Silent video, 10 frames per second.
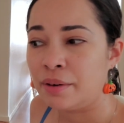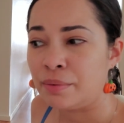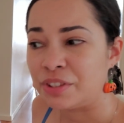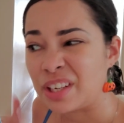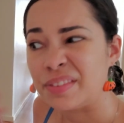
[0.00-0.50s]
in
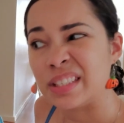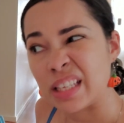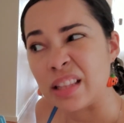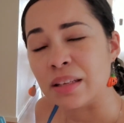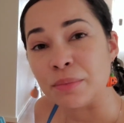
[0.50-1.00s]
which I've
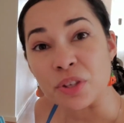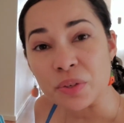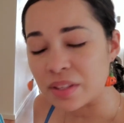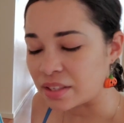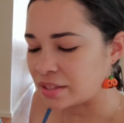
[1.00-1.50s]
seen them
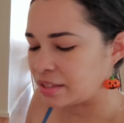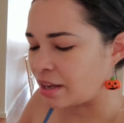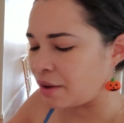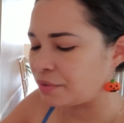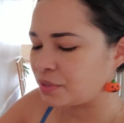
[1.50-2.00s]
use this stuff.